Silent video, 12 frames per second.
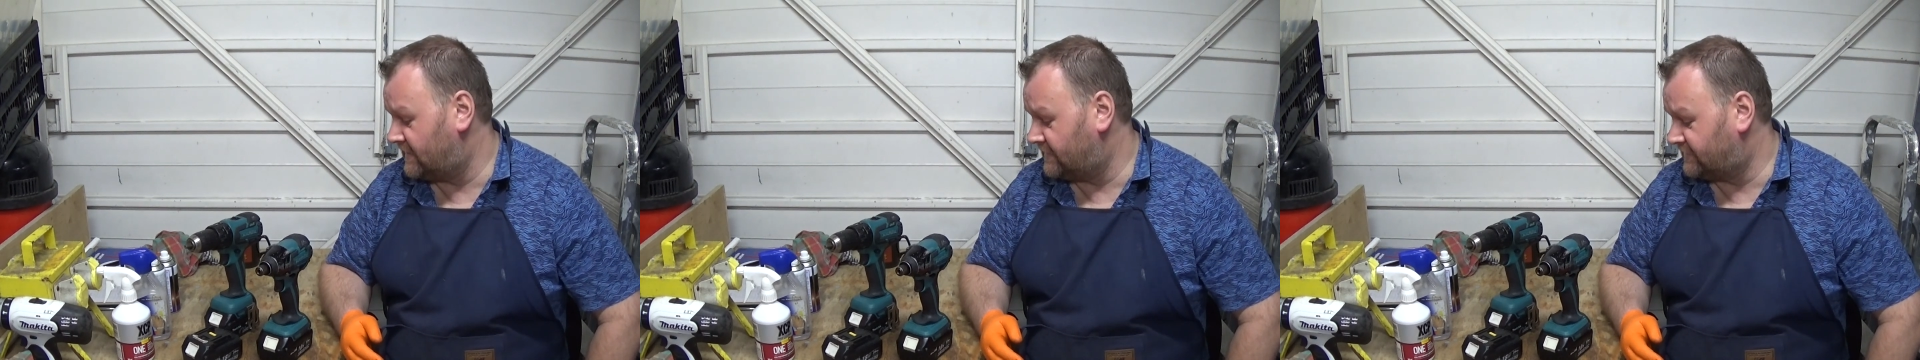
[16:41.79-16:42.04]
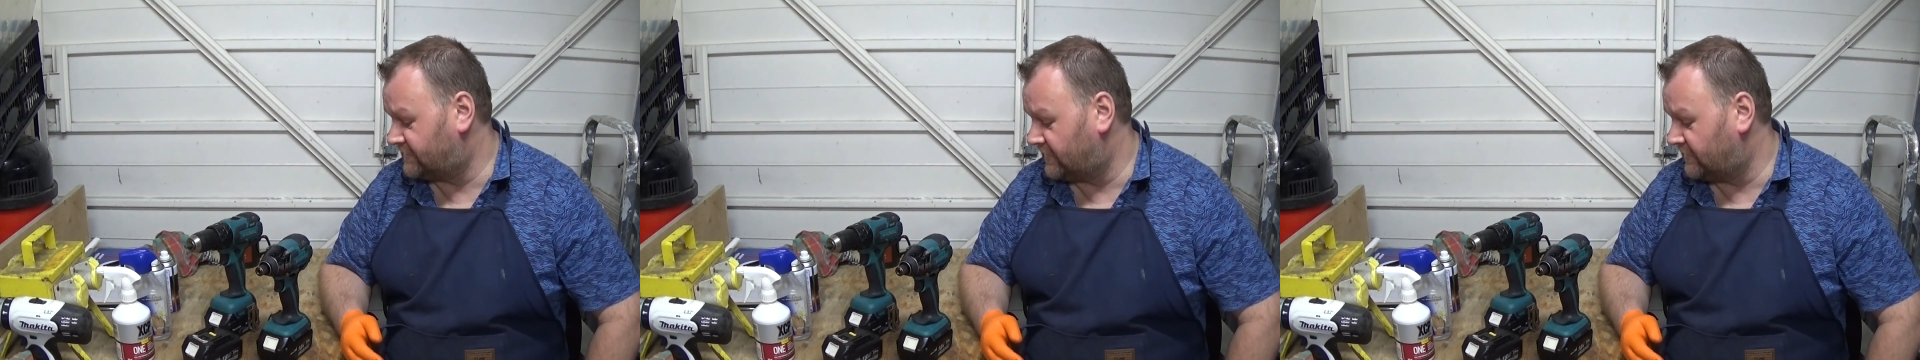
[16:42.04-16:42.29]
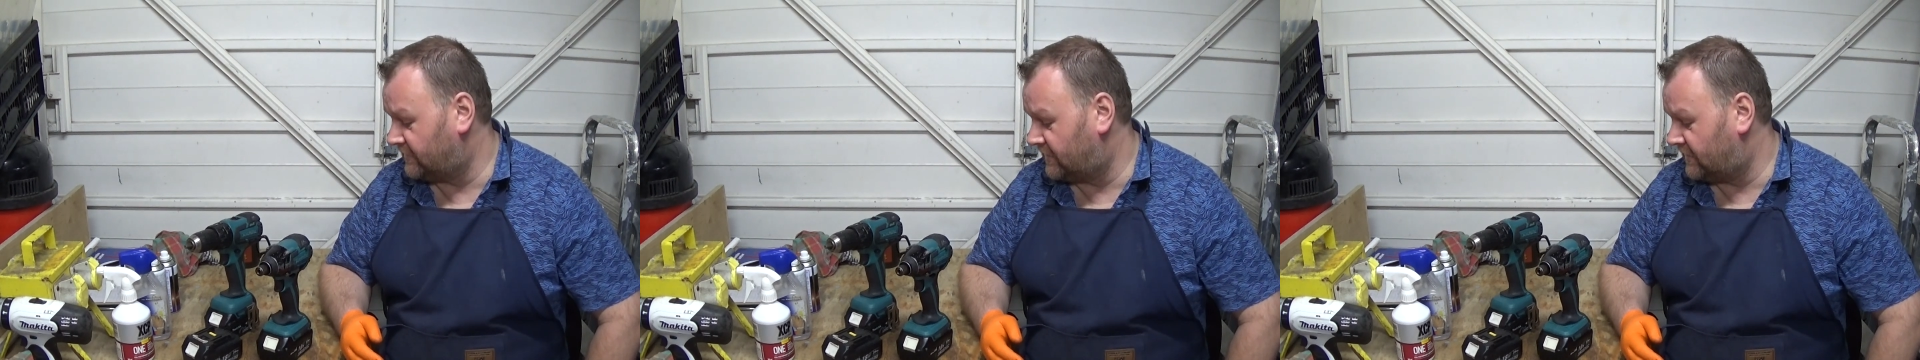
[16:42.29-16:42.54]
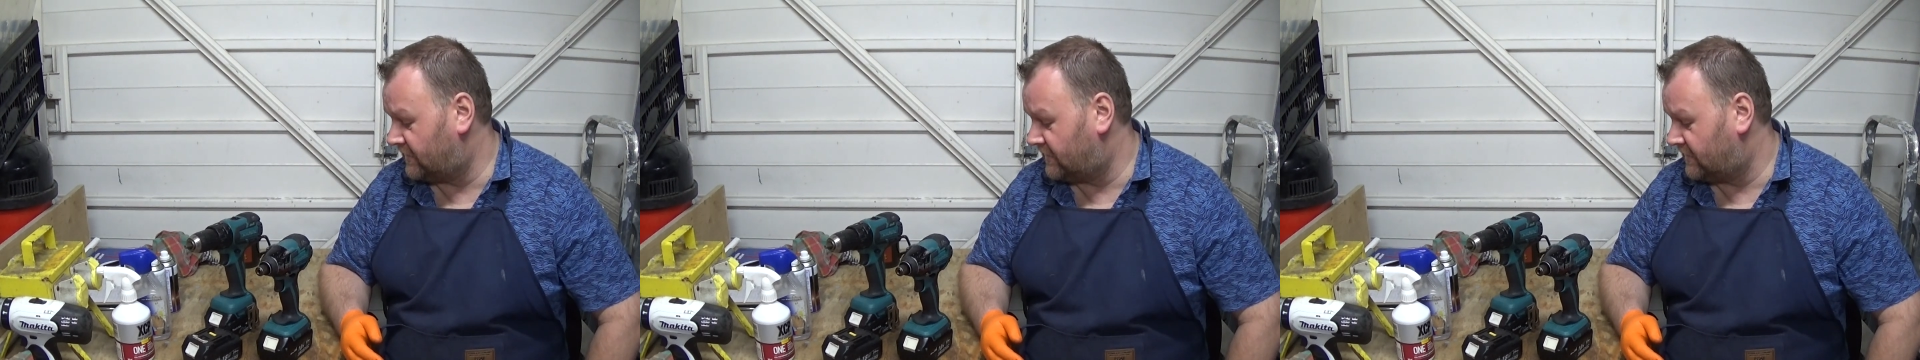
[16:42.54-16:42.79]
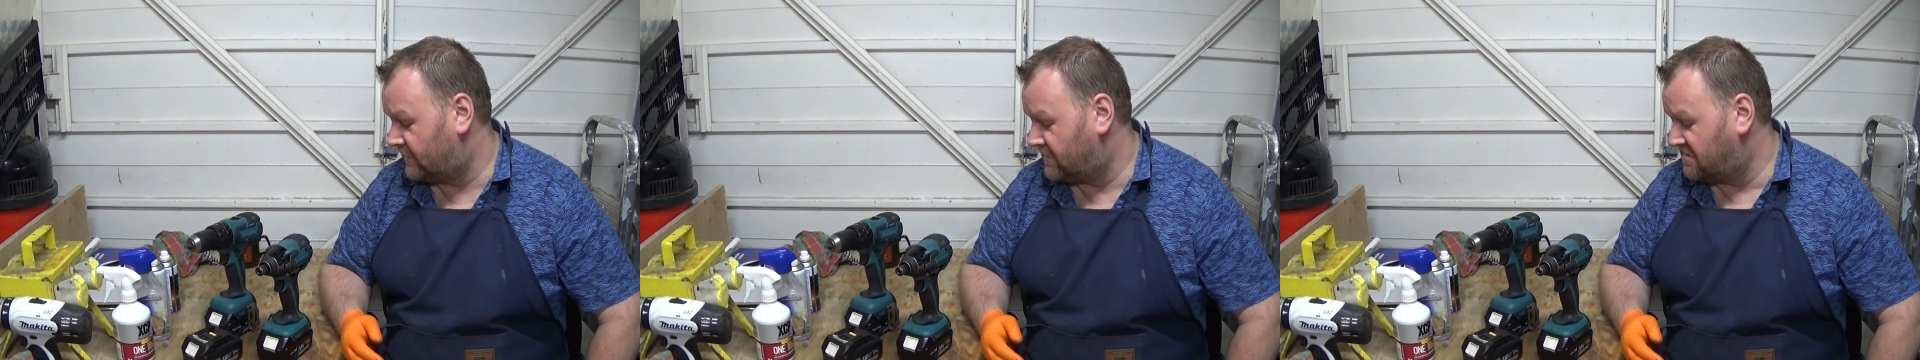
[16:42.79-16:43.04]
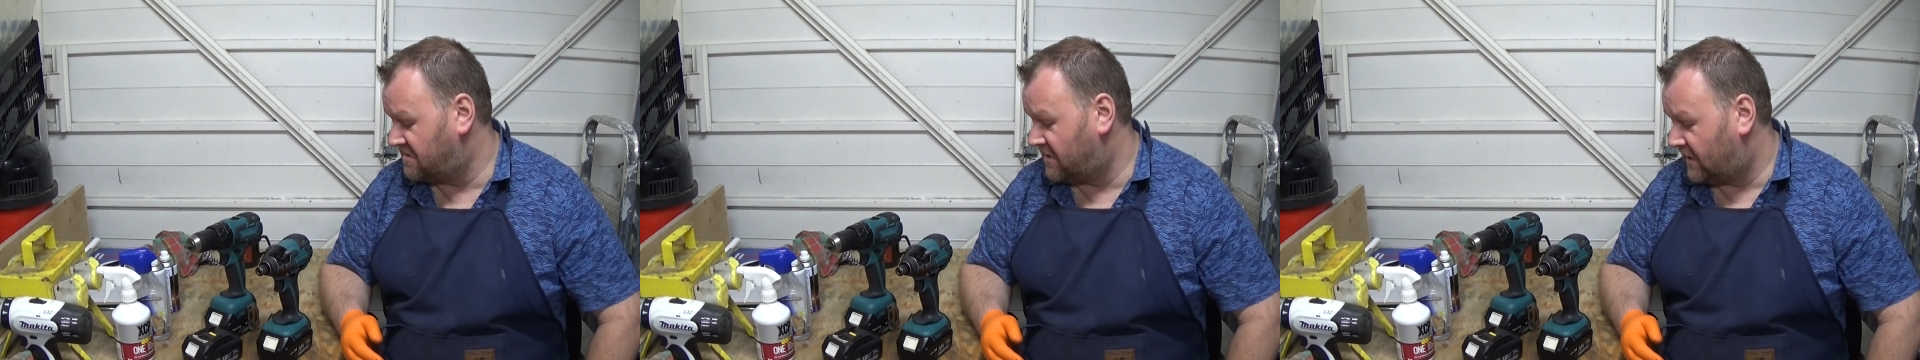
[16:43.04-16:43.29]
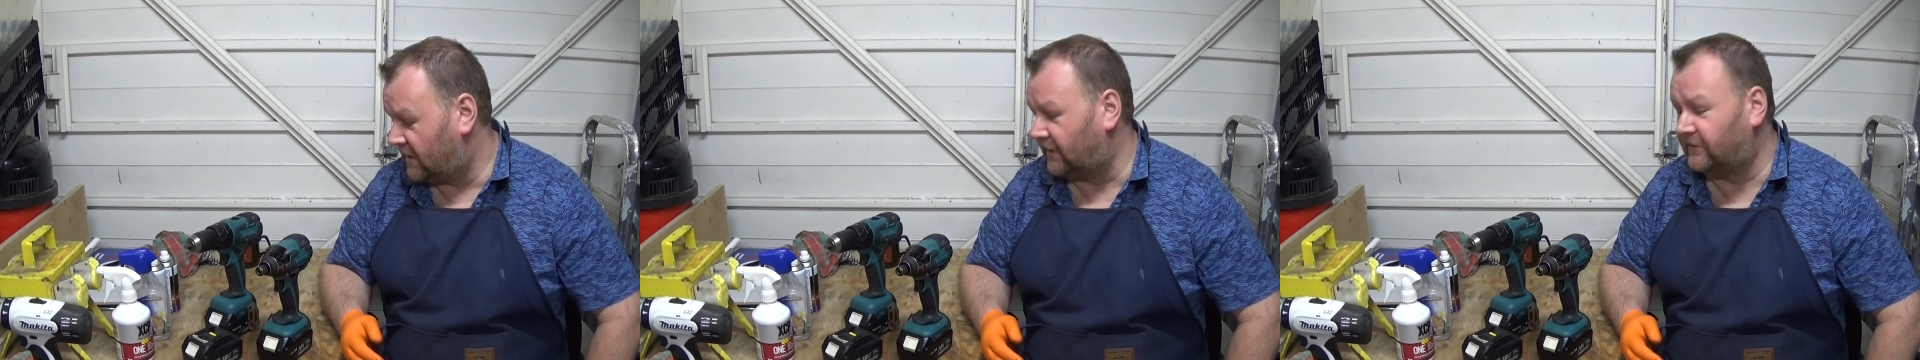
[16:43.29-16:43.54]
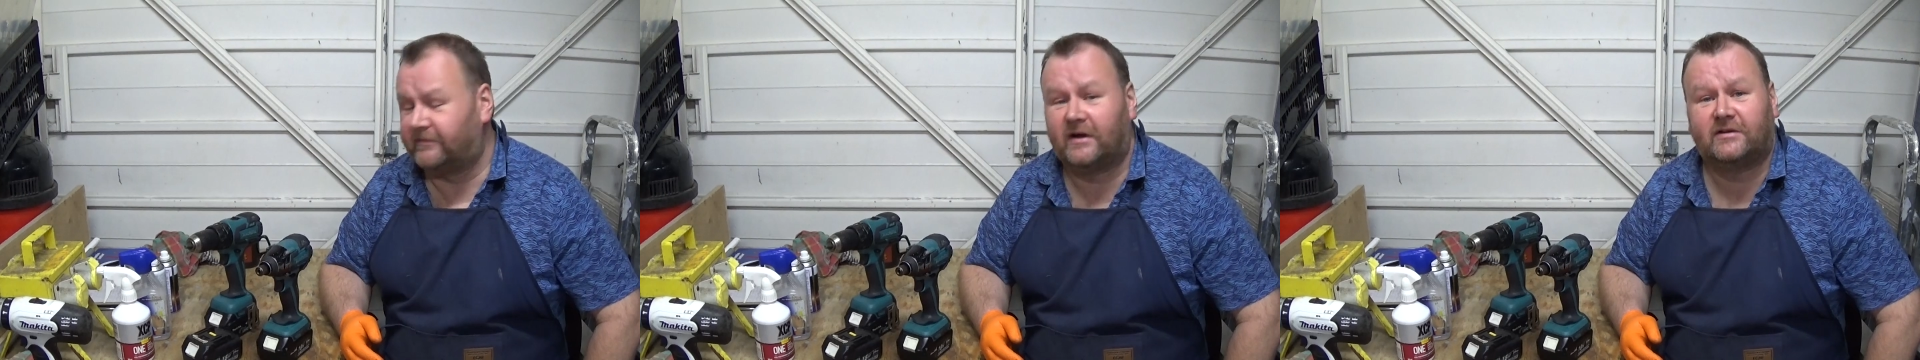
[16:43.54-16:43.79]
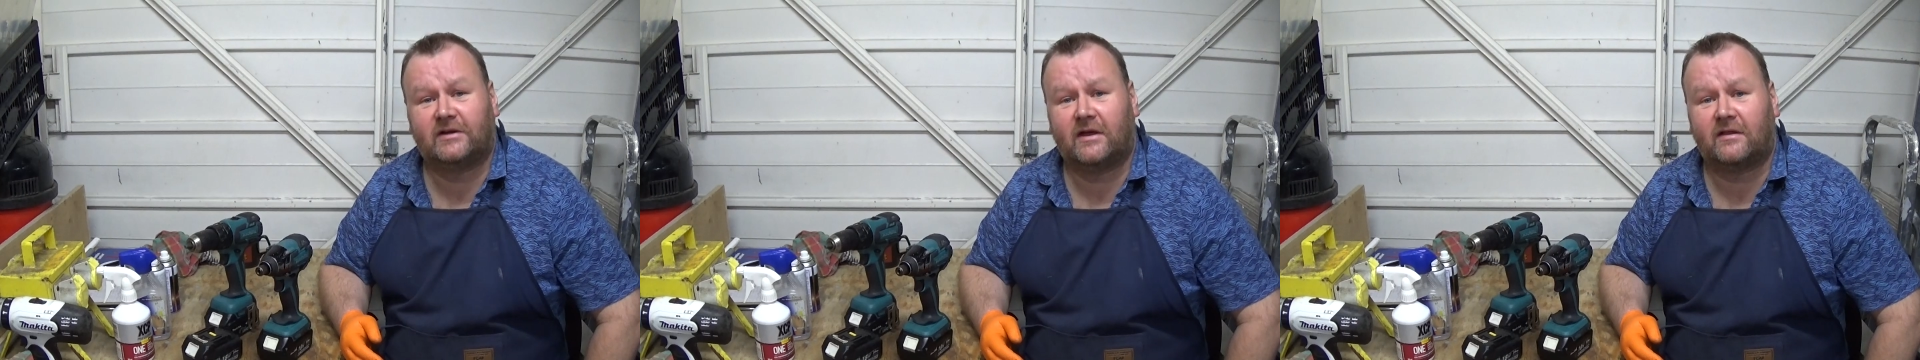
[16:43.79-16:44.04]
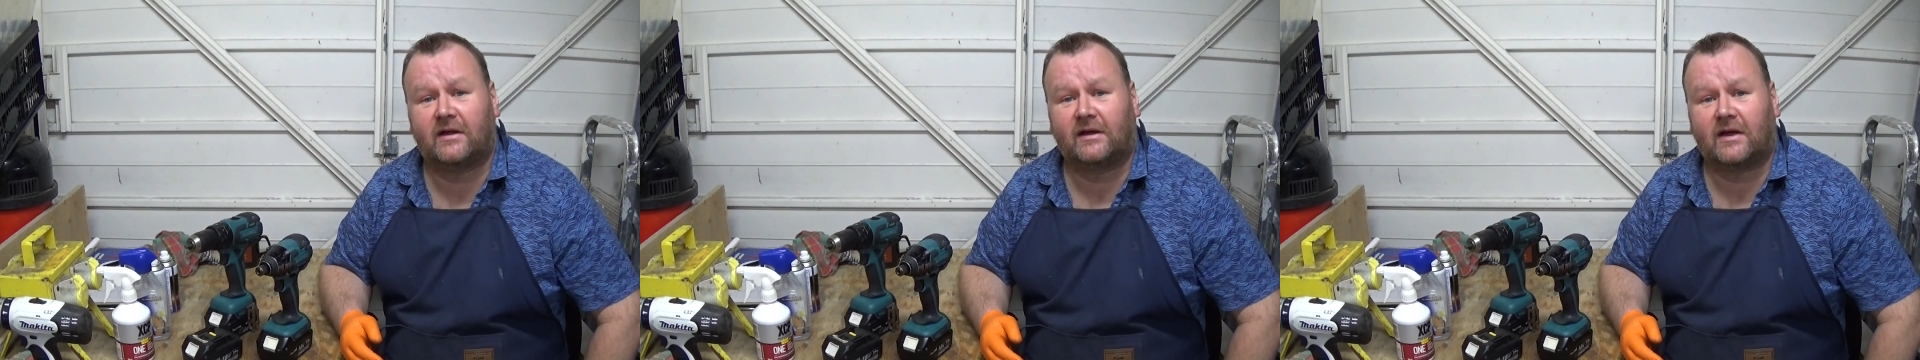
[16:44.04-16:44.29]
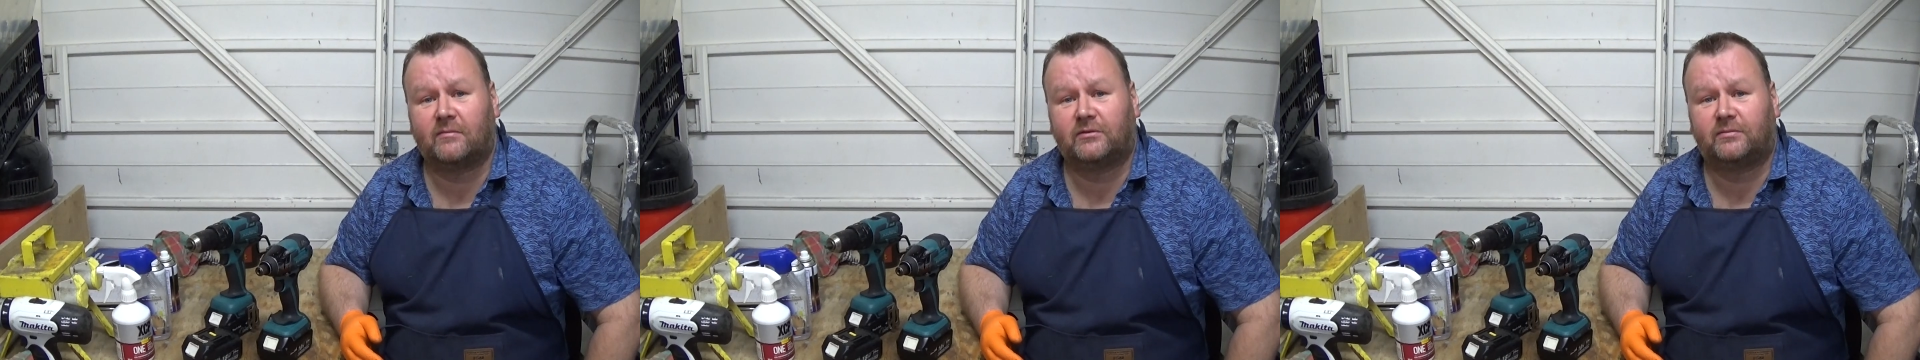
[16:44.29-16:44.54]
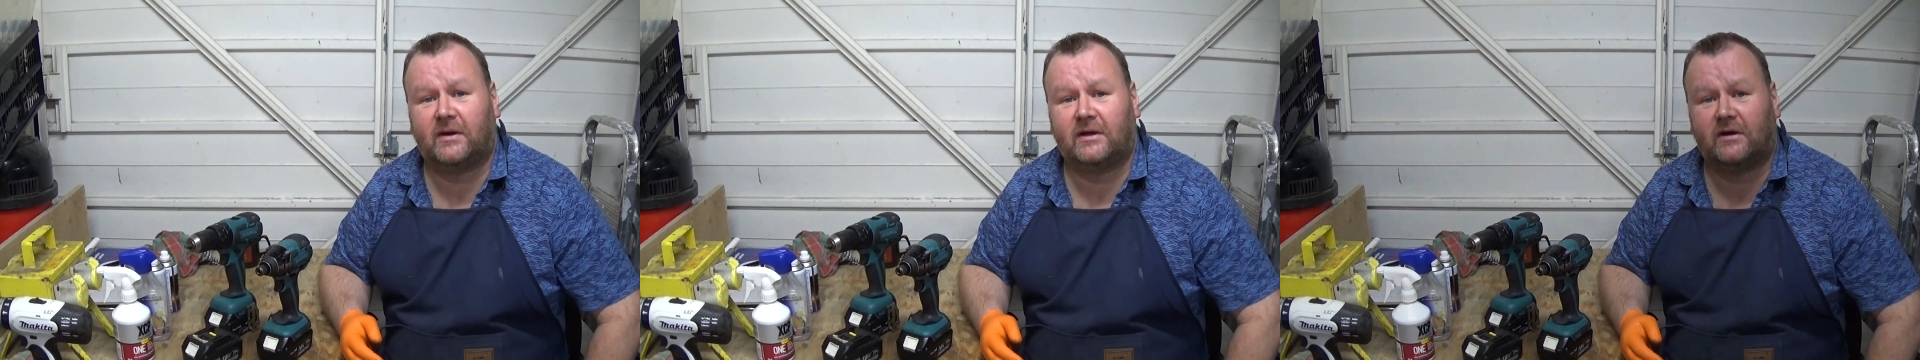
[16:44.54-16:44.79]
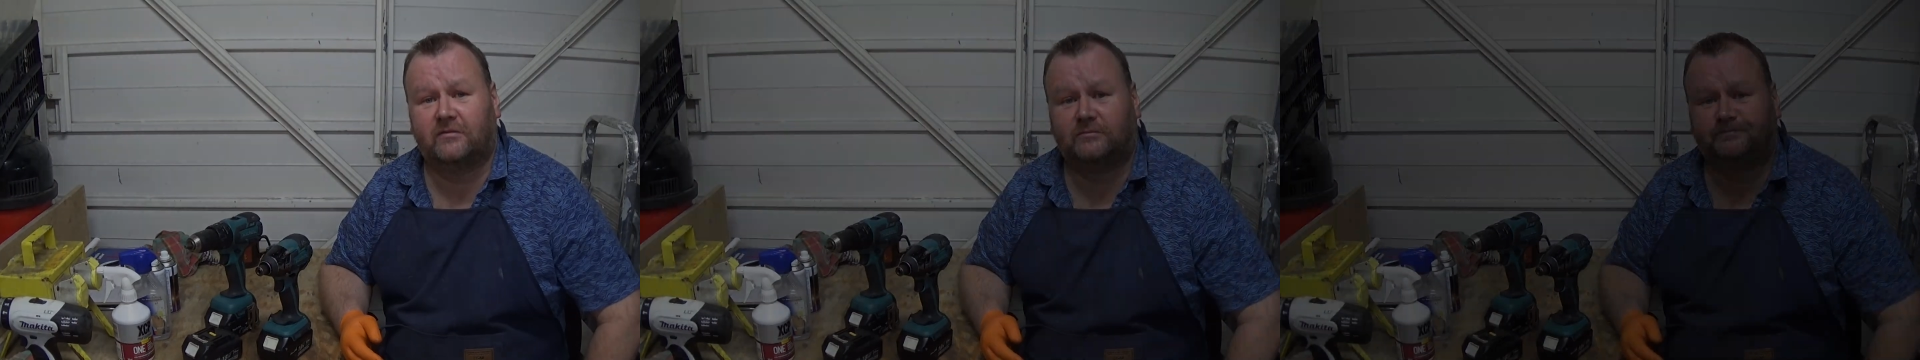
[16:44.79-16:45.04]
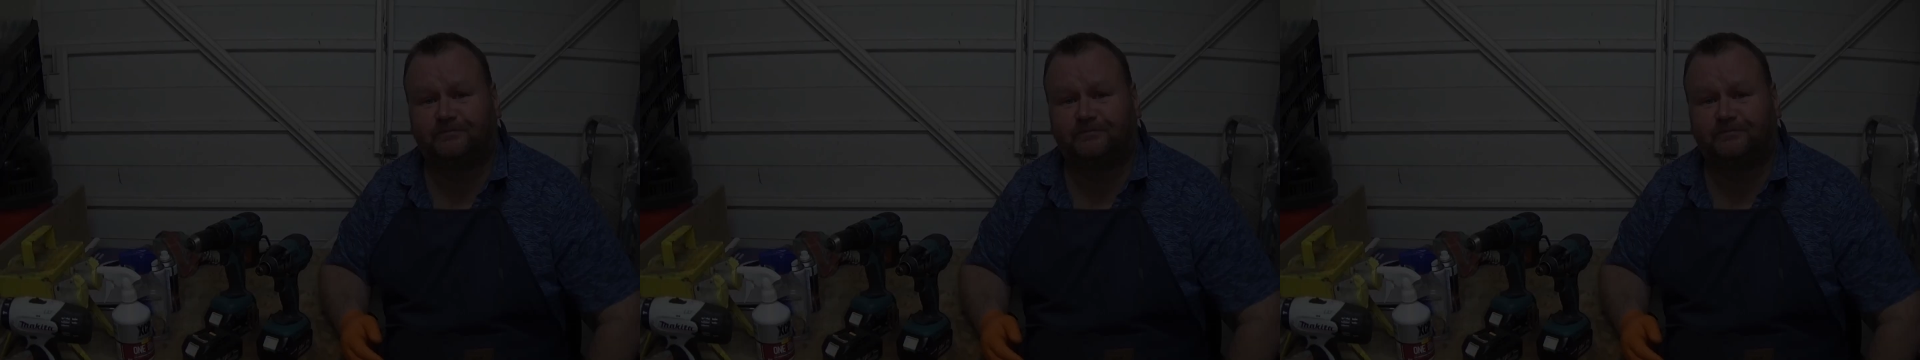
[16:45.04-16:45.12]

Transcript: So I think it's fair to say that gamble's paid off.